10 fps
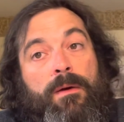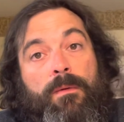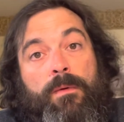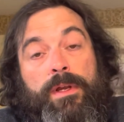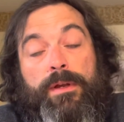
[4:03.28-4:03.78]

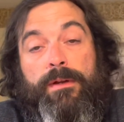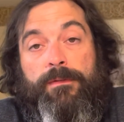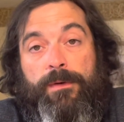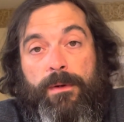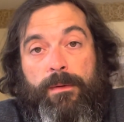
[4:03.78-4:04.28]
When you're in a
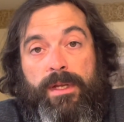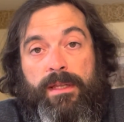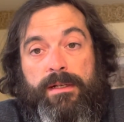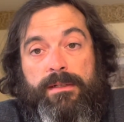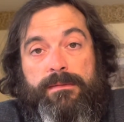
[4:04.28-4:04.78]
four
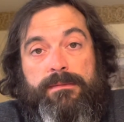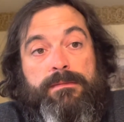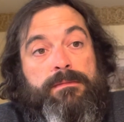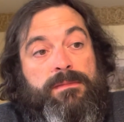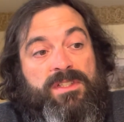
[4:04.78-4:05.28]
wheeler,
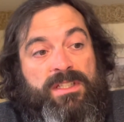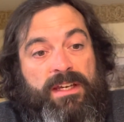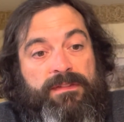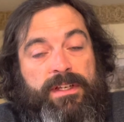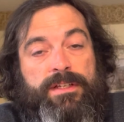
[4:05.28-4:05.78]

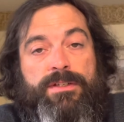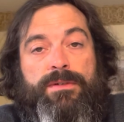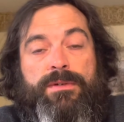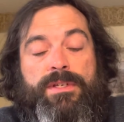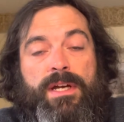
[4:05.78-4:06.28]
safety is
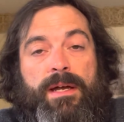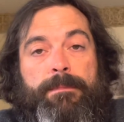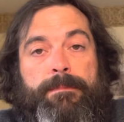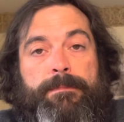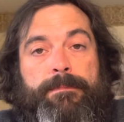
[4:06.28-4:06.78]
your job.
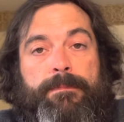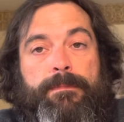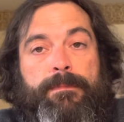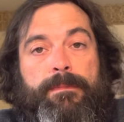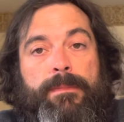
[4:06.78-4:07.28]

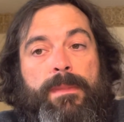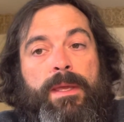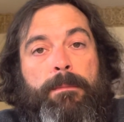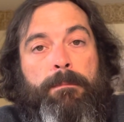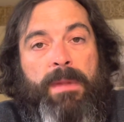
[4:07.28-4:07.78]

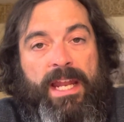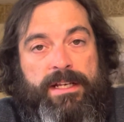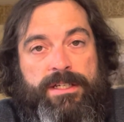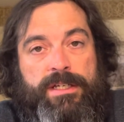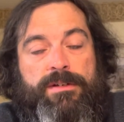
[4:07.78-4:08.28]

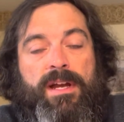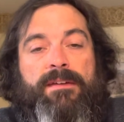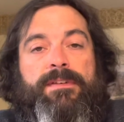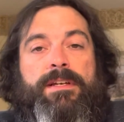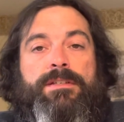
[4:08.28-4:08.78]
Managing
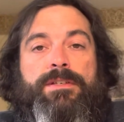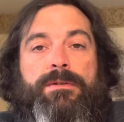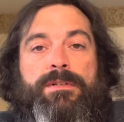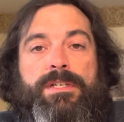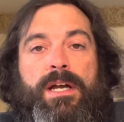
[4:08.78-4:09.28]
traffic is
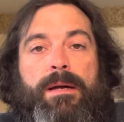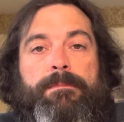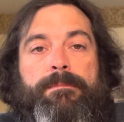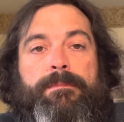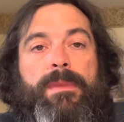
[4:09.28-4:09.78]
your job.
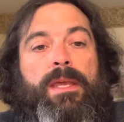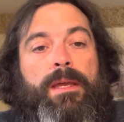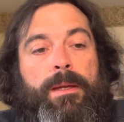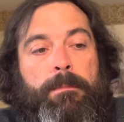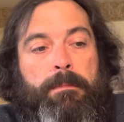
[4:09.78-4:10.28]

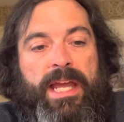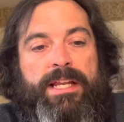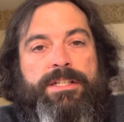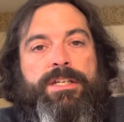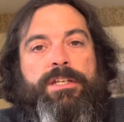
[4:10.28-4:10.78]

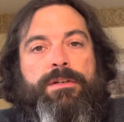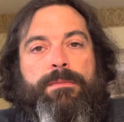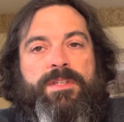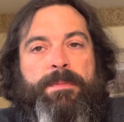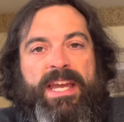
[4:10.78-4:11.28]
Managing
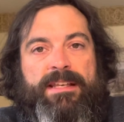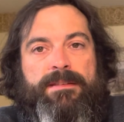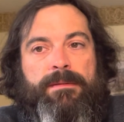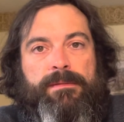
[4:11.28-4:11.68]
your space